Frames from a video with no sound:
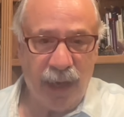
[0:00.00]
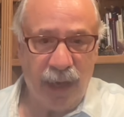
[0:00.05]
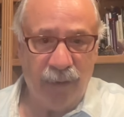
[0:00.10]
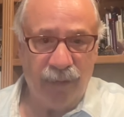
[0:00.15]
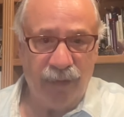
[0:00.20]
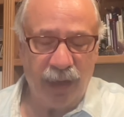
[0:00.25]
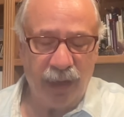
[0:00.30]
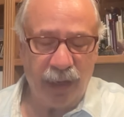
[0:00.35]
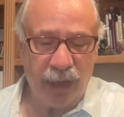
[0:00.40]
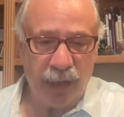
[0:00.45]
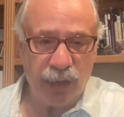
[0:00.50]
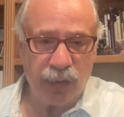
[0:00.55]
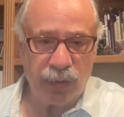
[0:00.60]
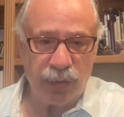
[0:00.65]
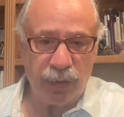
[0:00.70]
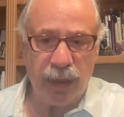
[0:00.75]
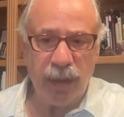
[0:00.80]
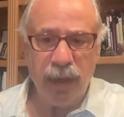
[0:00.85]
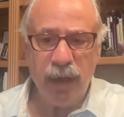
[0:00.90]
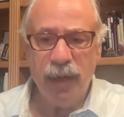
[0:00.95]
of the
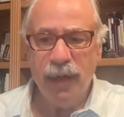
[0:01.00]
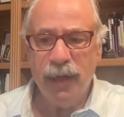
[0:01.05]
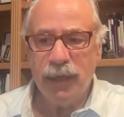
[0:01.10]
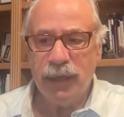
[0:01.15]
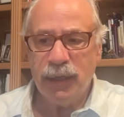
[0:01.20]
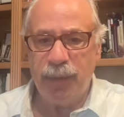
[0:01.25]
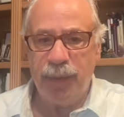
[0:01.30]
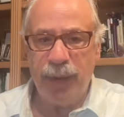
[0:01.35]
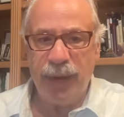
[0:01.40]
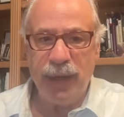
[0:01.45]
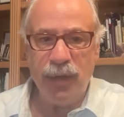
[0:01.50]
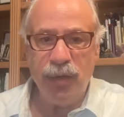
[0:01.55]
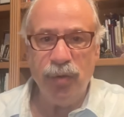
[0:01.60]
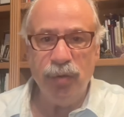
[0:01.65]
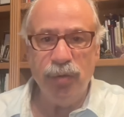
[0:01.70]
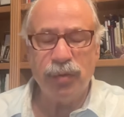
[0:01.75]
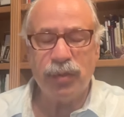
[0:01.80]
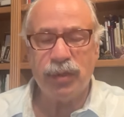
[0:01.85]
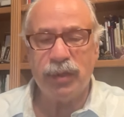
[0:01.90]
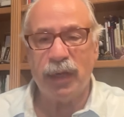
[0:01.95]
country to being
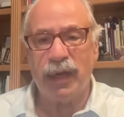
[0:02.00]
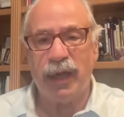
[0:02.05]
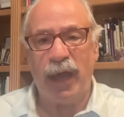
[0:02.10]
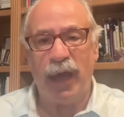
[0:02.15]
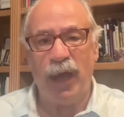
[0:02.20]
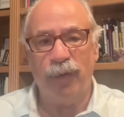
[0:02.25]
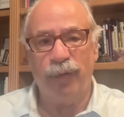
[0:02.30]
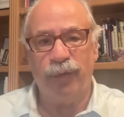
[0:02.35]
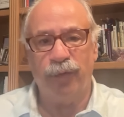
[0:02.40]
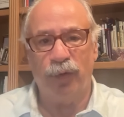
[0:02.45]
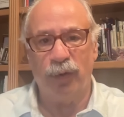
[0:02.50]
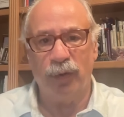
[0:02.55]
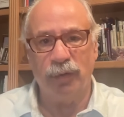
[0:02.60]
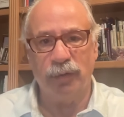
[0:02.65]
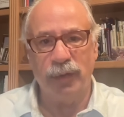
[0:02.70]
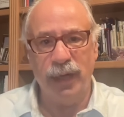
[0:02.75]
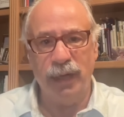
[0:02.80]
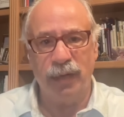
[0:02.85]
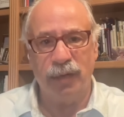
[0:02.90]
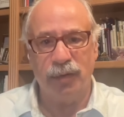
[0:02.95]
used to care for
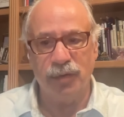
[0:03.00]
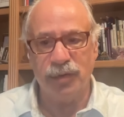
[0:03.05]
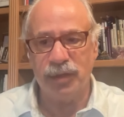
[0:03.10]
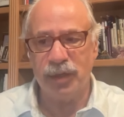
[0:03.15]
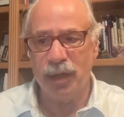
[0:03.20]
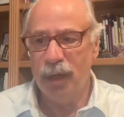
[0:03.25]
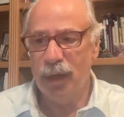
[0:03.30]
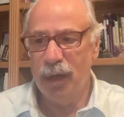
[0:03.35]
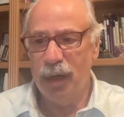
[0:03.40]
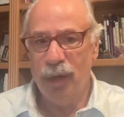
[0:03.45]
illegals.